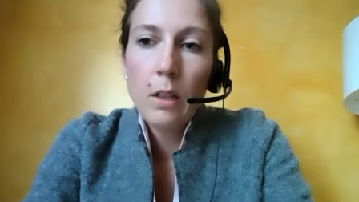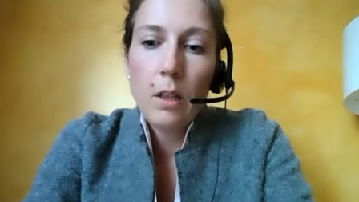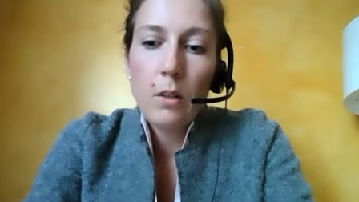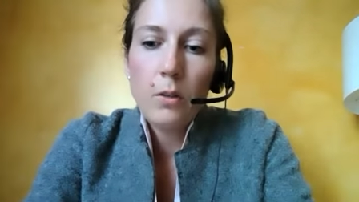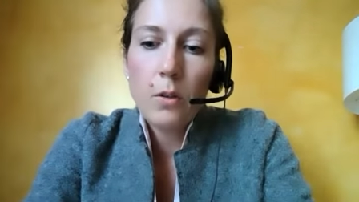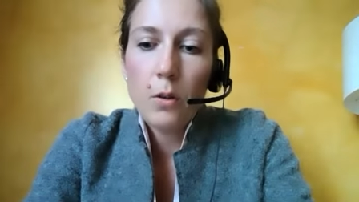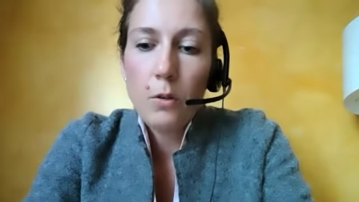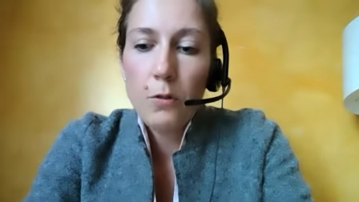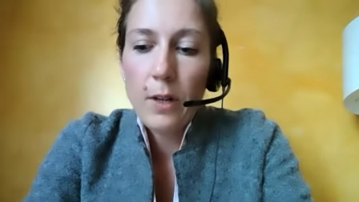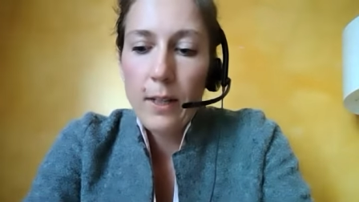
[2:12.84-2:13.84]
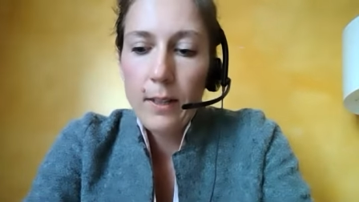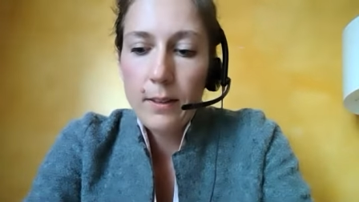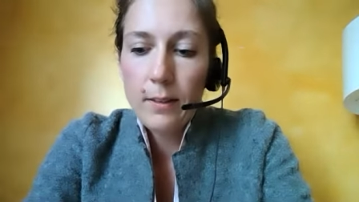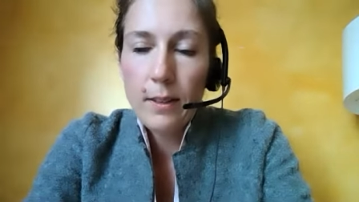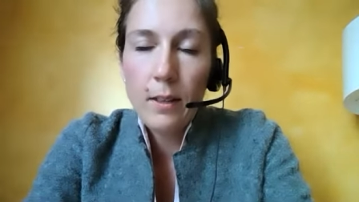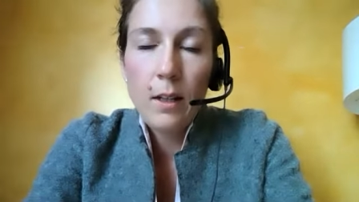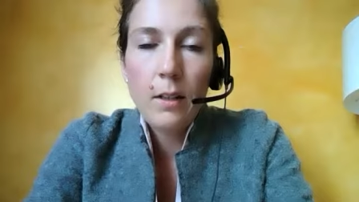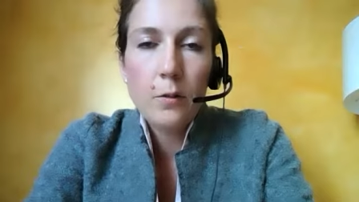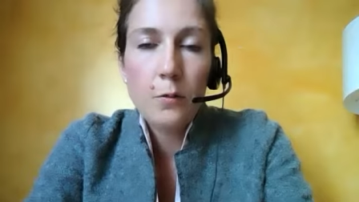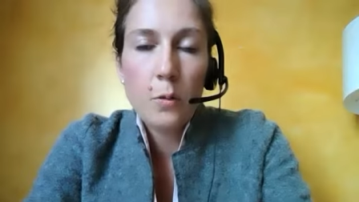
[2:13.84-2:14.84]
And so on Fridays and
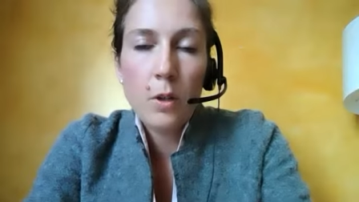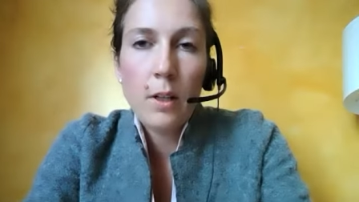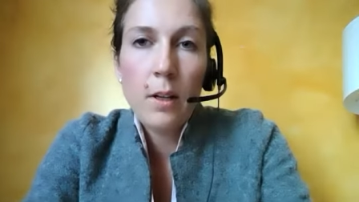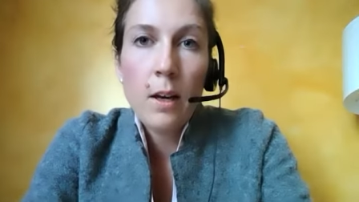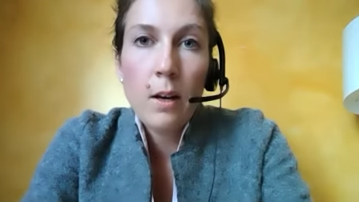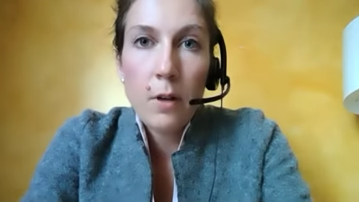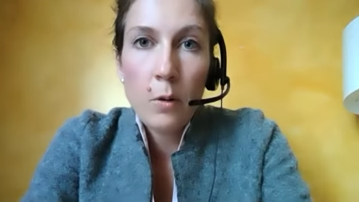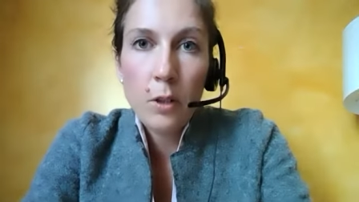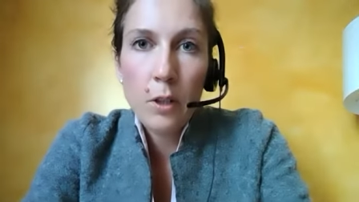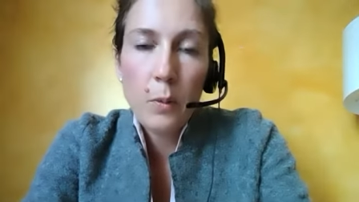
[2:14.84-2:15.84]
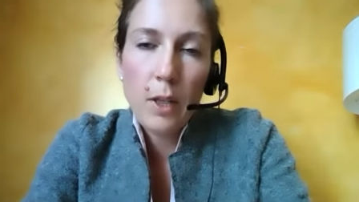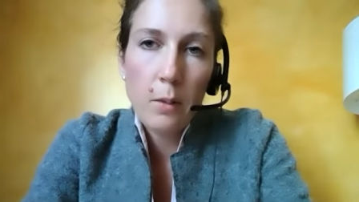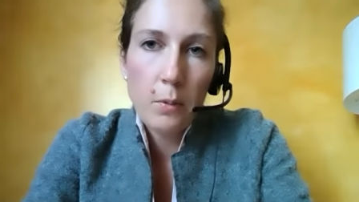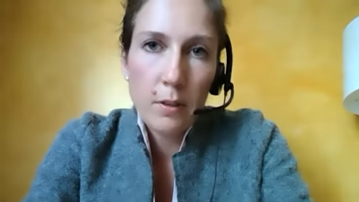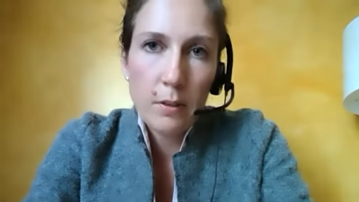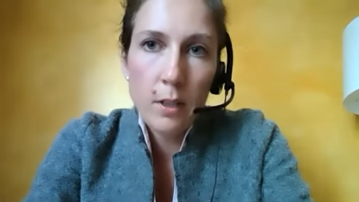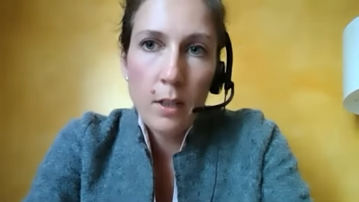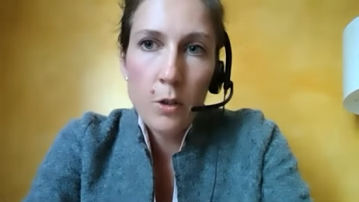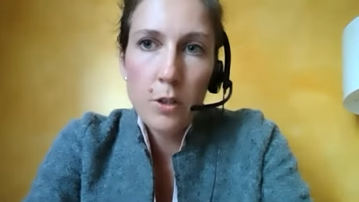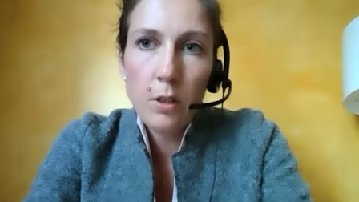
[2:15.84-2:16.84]
Saturdays for 1.5 hour, we had a
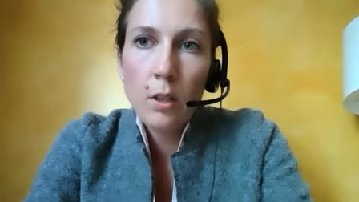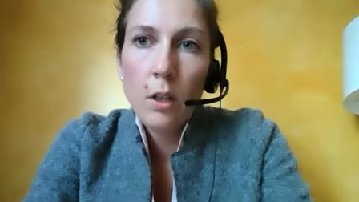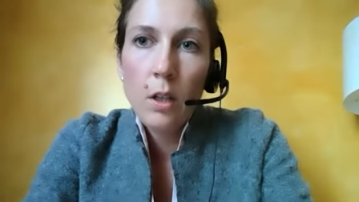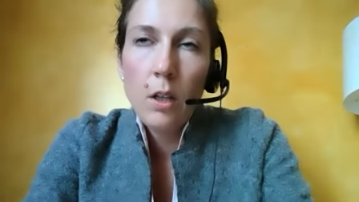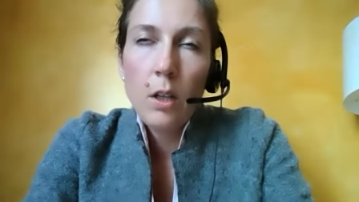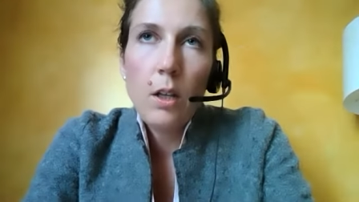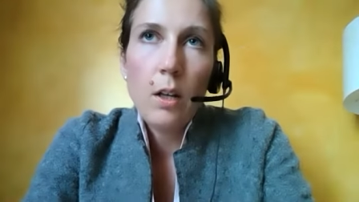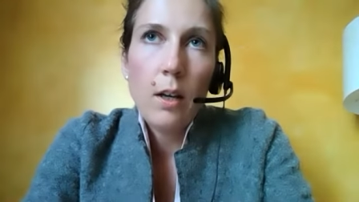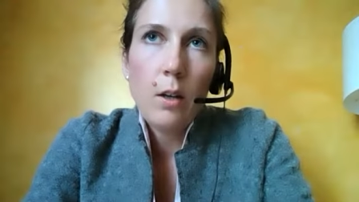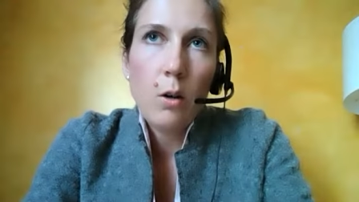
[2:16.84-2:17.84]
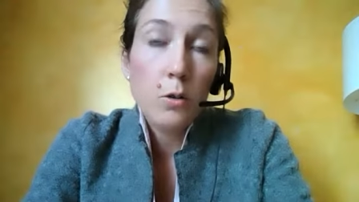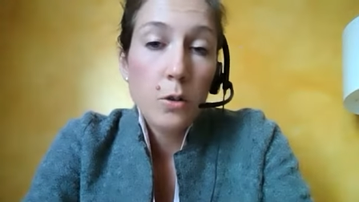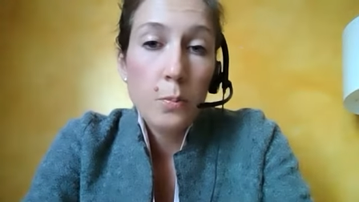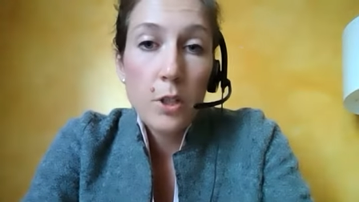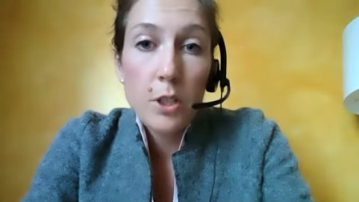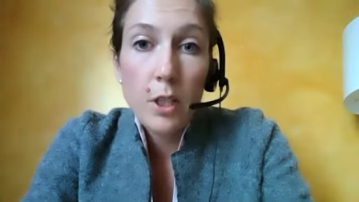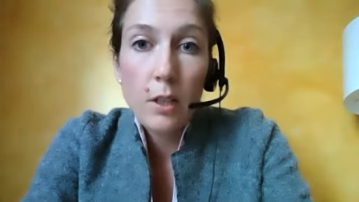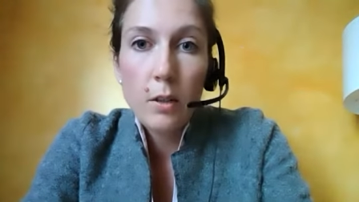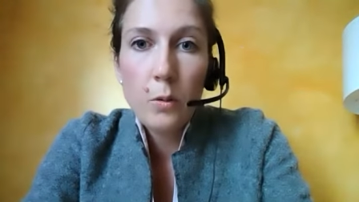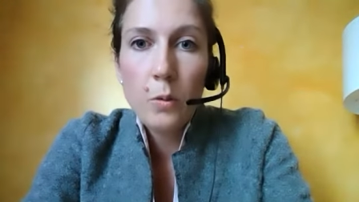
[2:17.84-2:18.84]
presentation. And I also
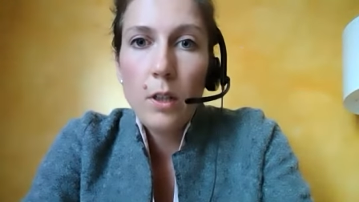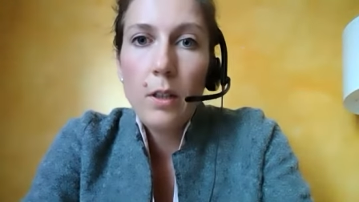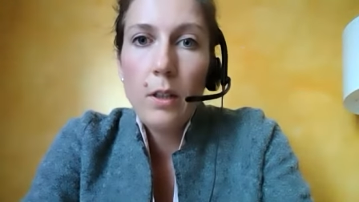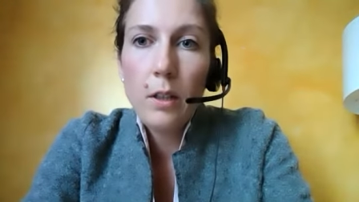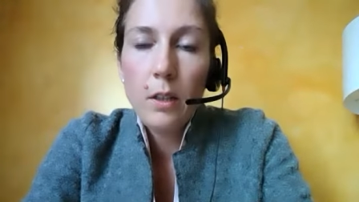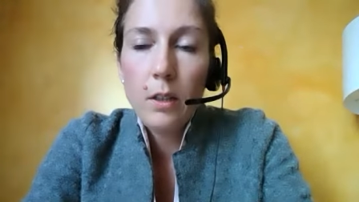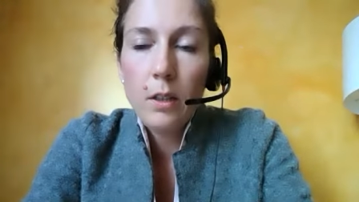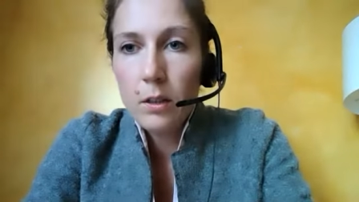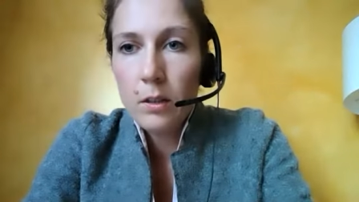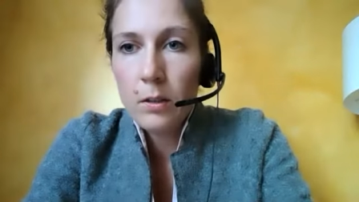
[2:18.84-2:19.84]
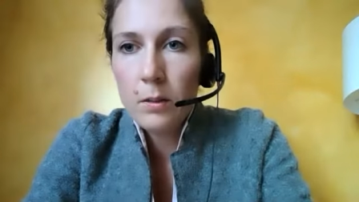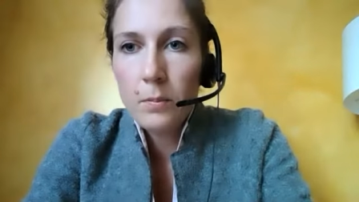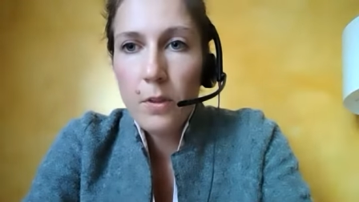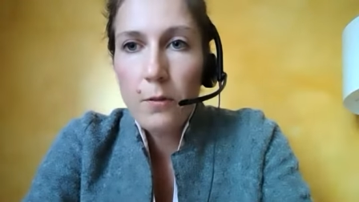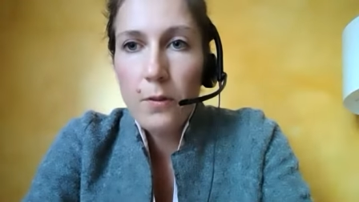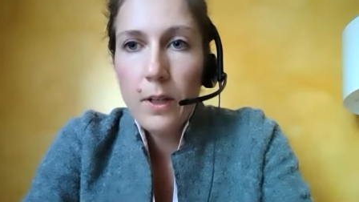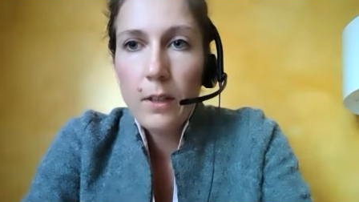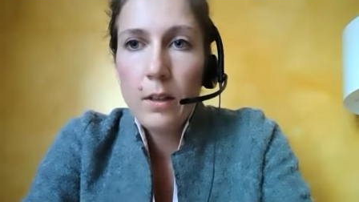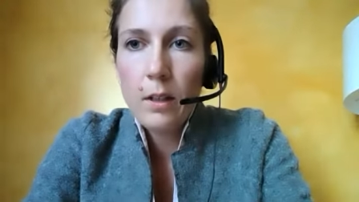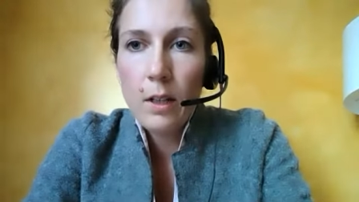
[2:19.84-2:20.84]
appreciated really the
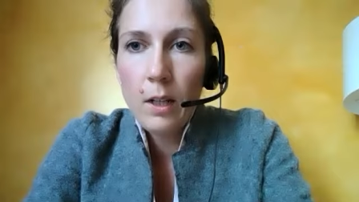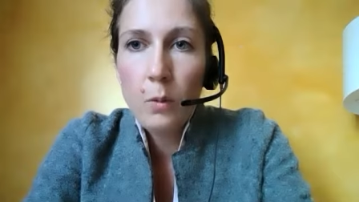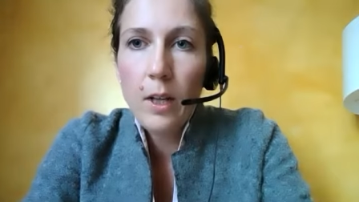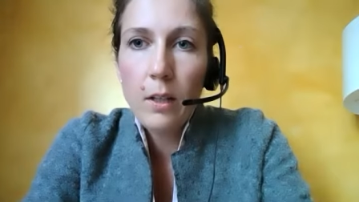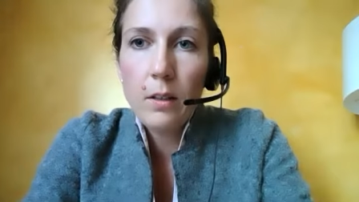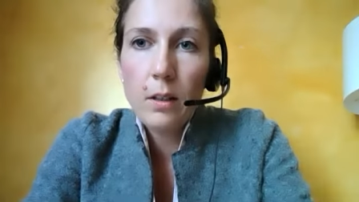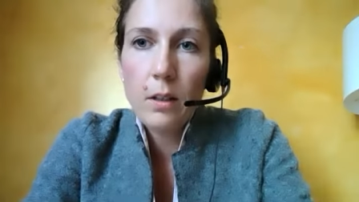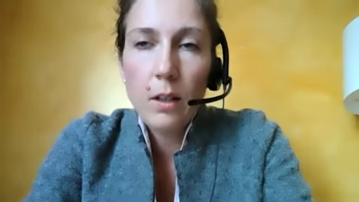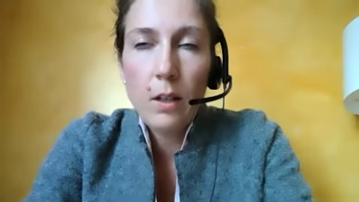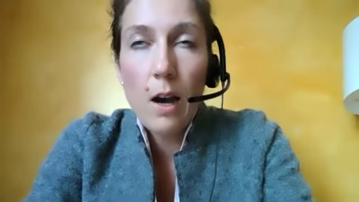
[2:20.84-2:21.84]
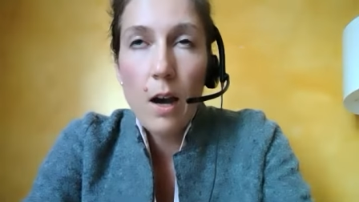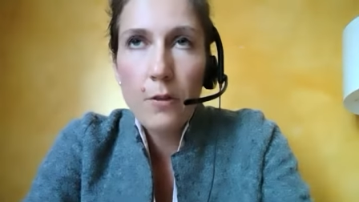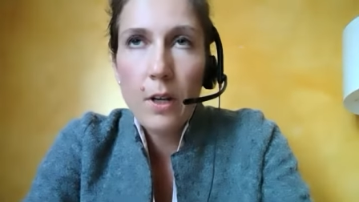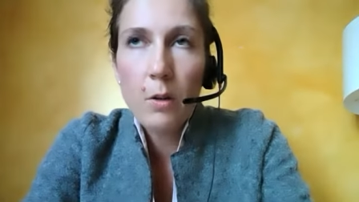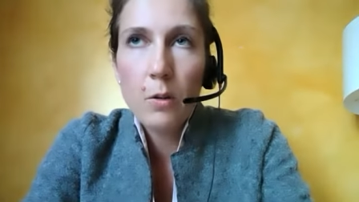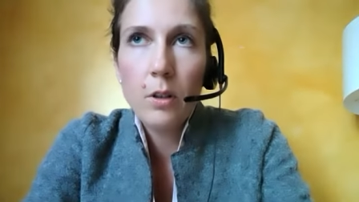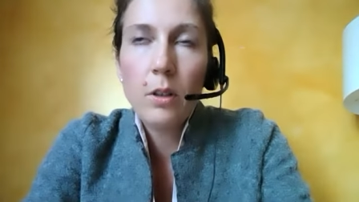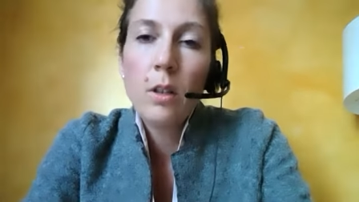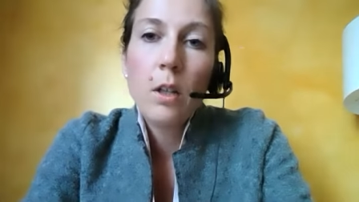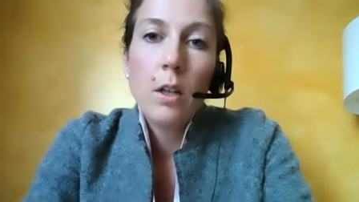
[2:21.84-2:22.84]
fact that then we had a half an hour